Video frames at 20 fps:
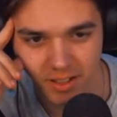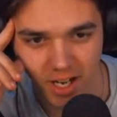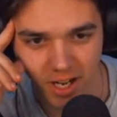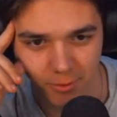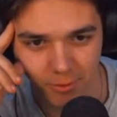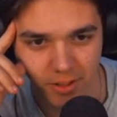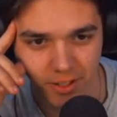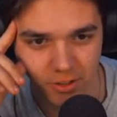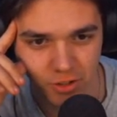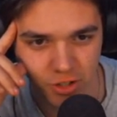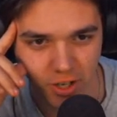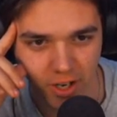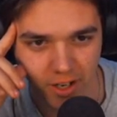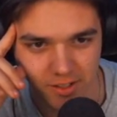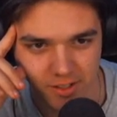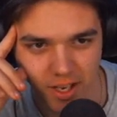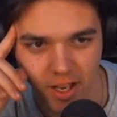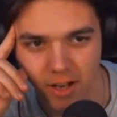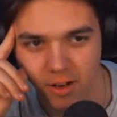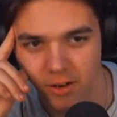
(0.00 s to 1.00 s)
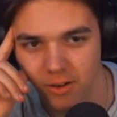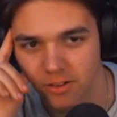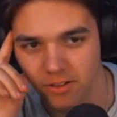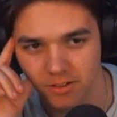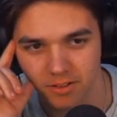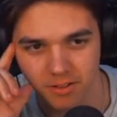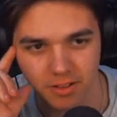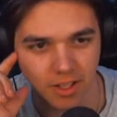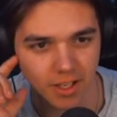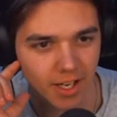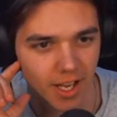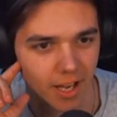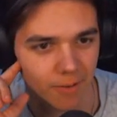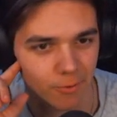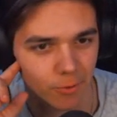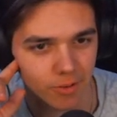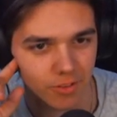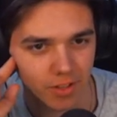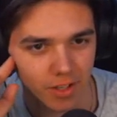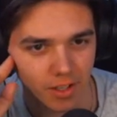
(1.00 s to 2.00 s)
Everything checks out. Like
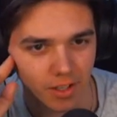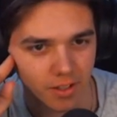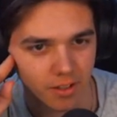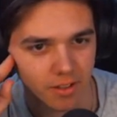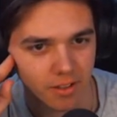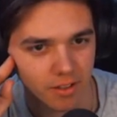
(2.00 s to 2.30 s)
everything.